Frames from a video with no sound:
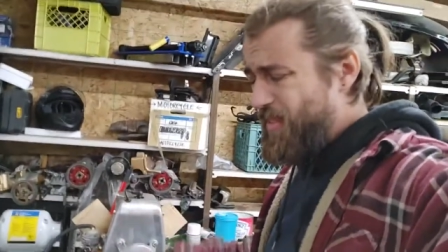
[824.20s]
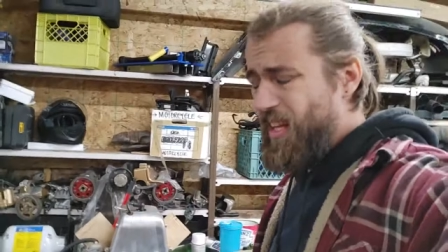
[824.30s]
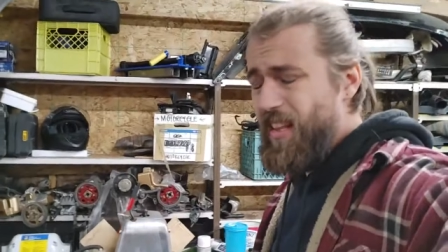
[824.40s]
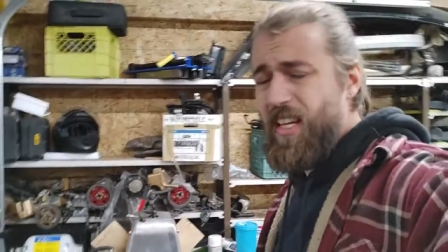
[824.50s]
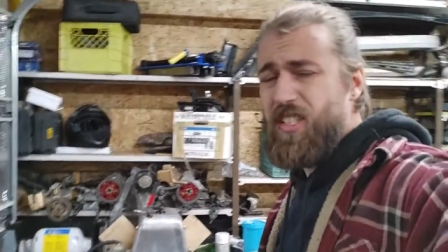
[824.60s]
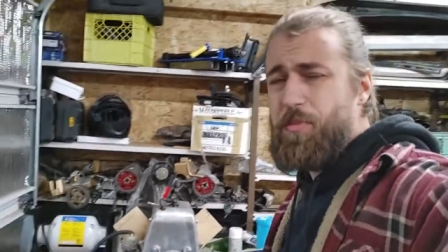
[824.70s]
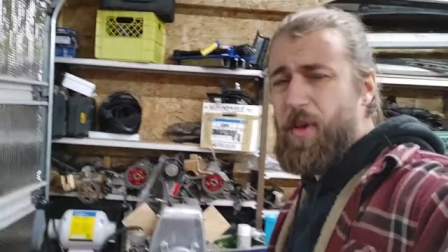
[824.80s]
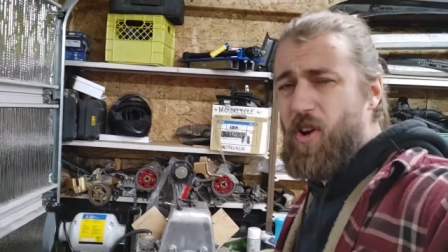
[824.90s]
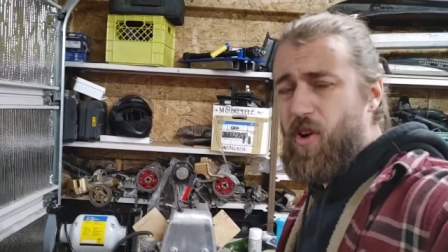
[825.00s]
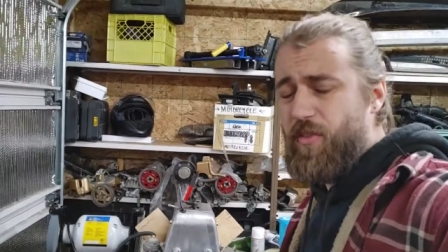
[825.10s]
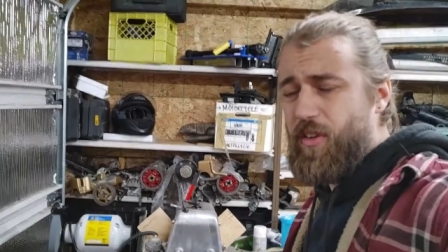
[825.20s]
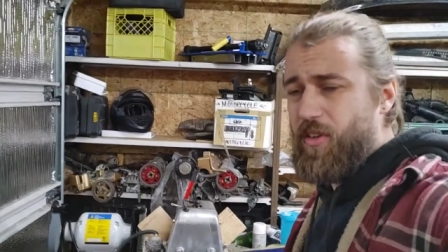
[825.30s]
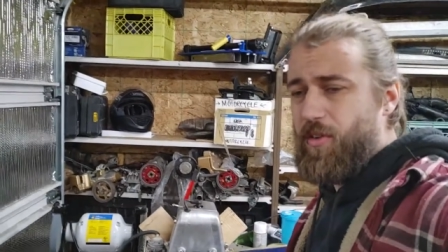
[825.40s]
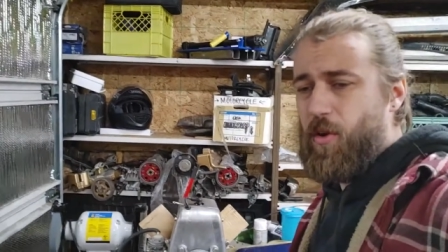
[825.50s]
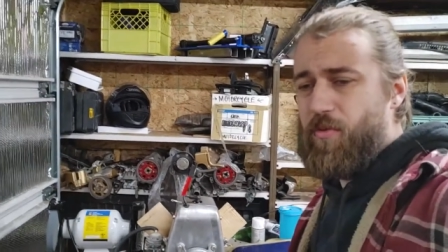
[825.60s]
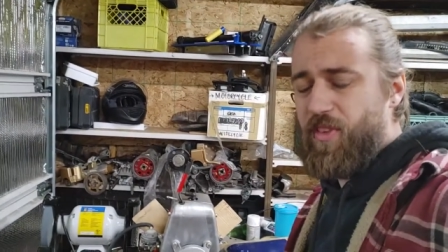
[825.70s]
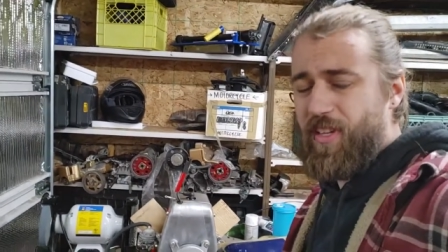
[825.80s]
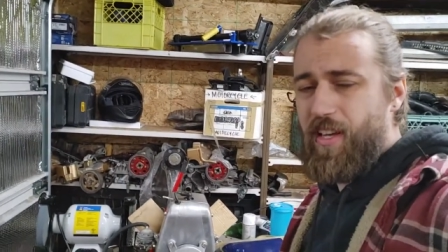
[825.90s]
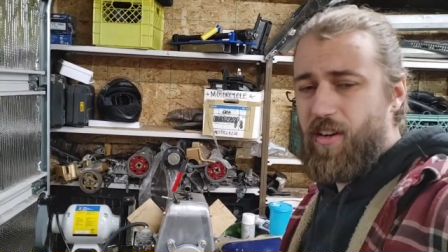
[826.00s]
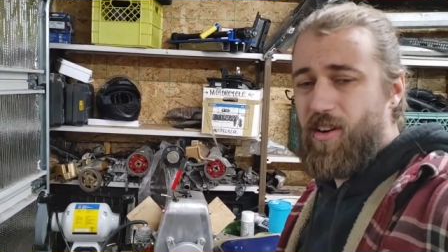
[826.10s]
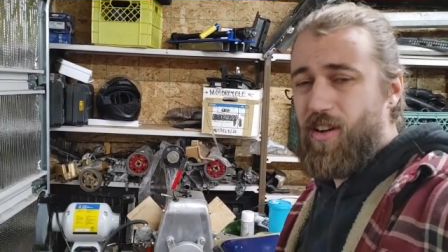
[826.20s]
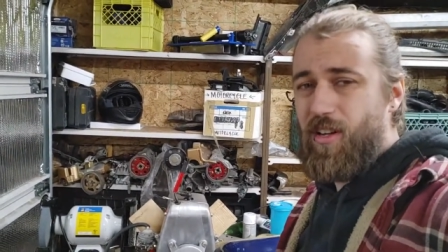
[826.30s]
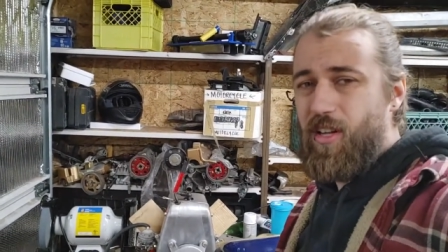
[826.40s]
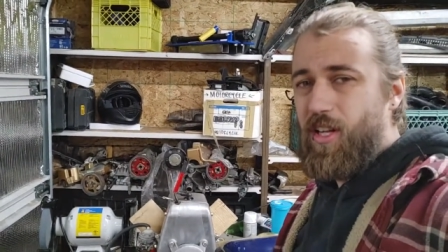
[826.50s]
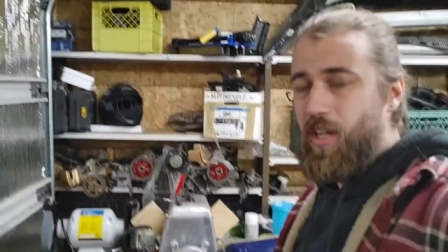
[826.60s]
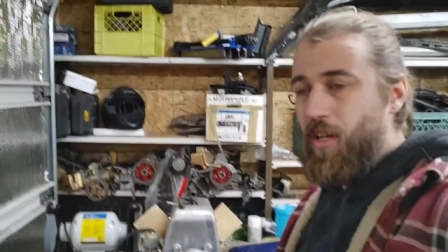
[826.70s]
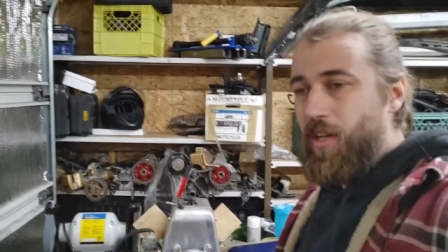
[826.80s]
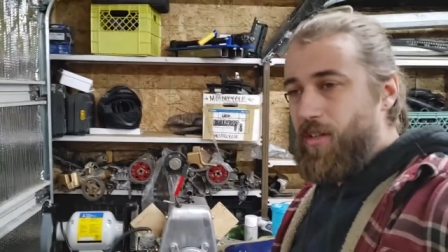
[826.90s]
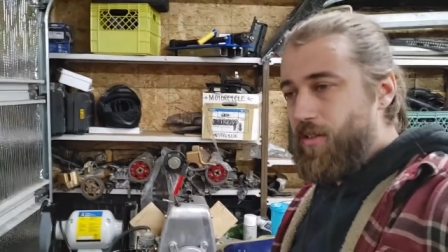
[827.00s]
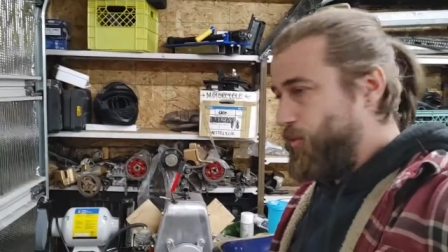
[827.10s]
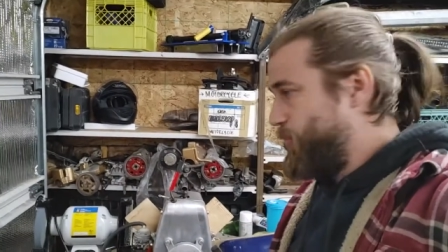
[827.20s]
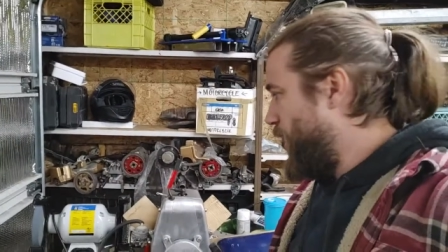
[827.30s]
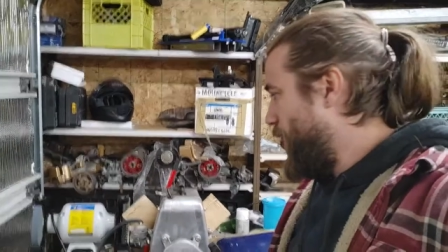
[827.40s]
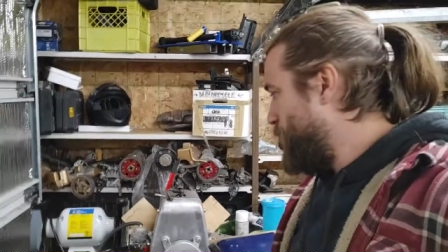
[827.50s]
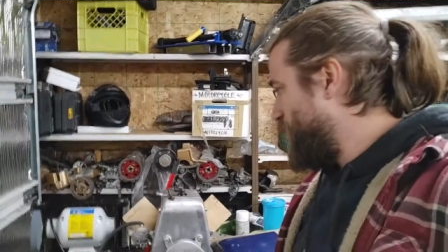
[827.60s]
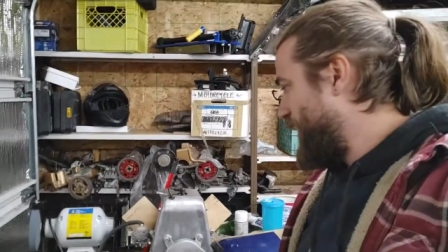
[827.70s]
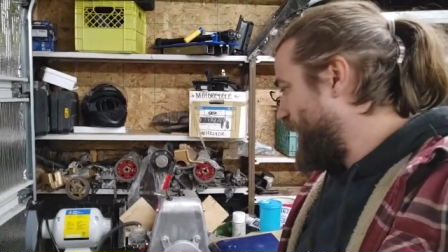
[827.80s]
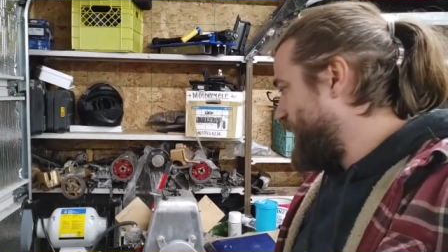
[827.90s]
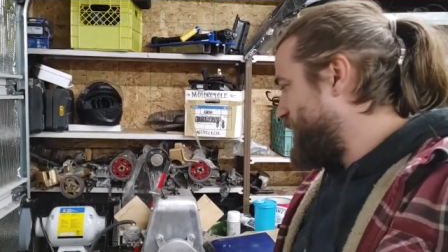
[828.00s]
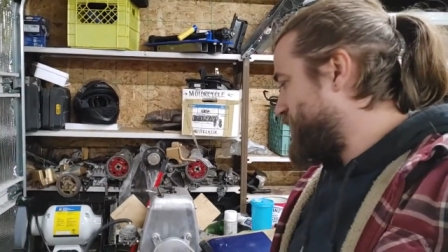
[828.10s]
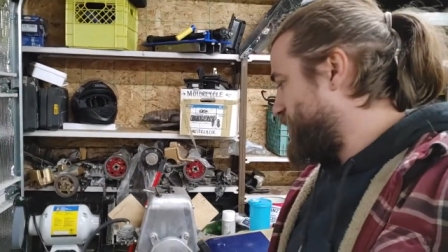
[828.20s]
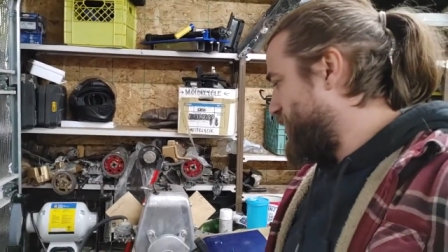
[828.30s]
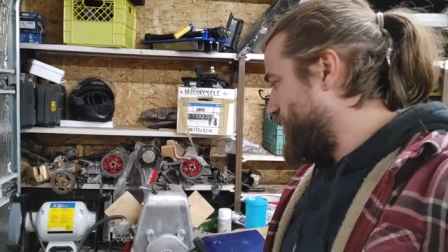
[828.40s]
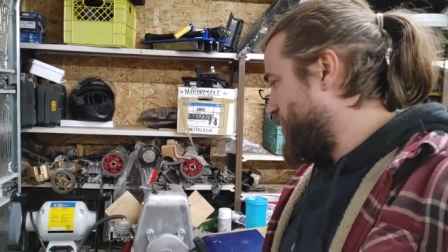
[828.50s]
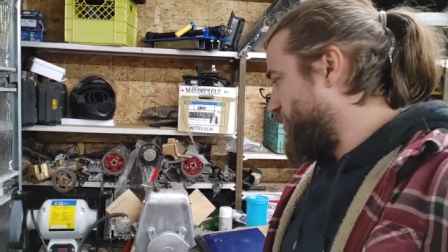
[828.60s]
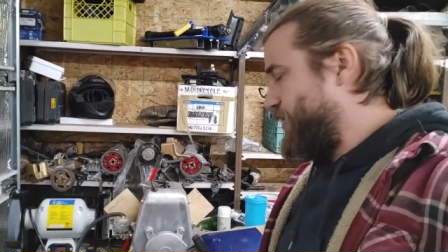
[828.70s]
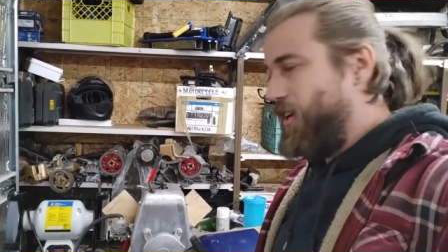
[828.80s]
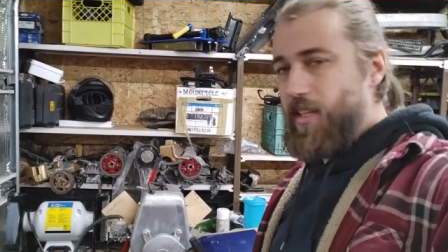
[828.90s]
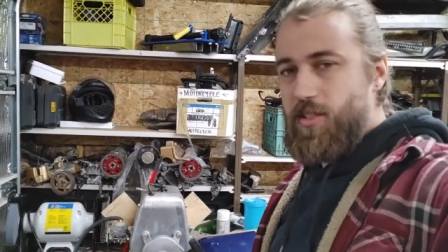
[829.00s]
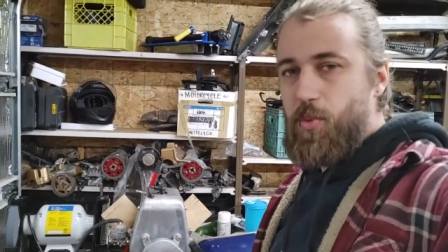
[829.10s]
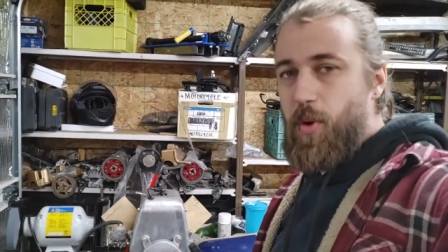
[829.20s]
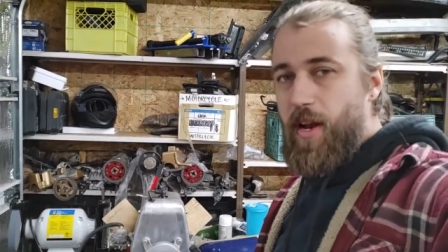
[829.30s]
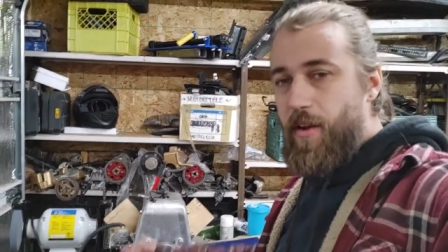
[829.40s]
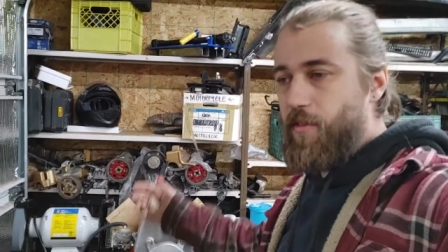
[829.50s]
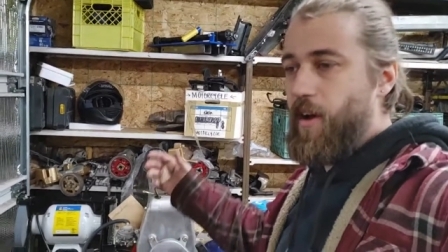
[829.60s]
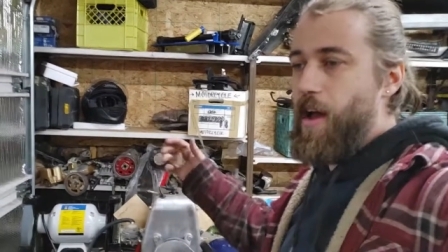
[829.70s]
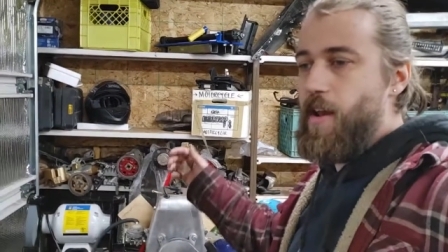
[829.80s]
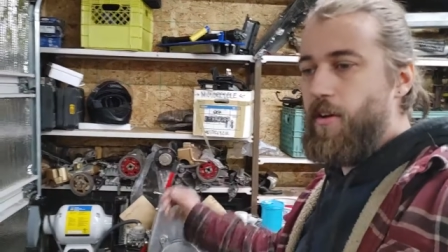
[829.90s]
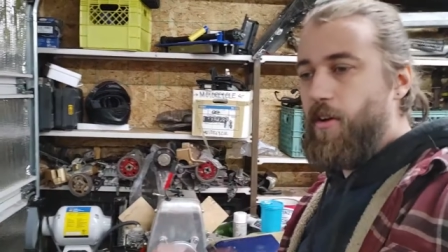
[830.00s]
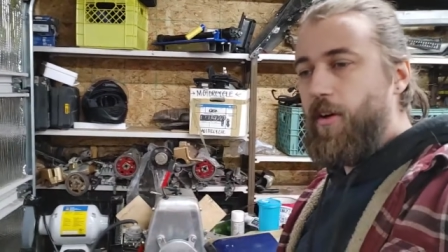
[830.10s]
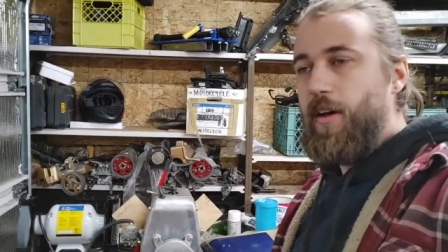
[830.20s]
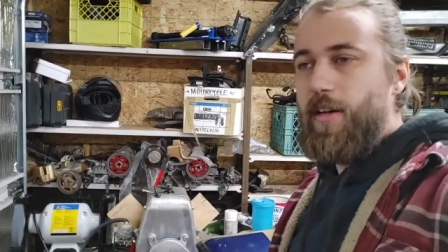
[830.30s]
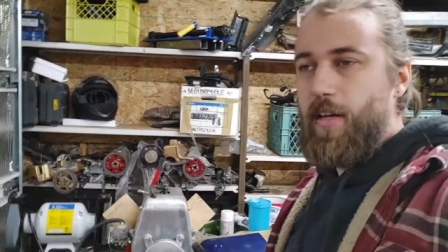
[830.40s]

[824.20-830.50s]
let her spin over, and hopefully get her all lubed up and nice and turn it over nice, whatever, I don't know.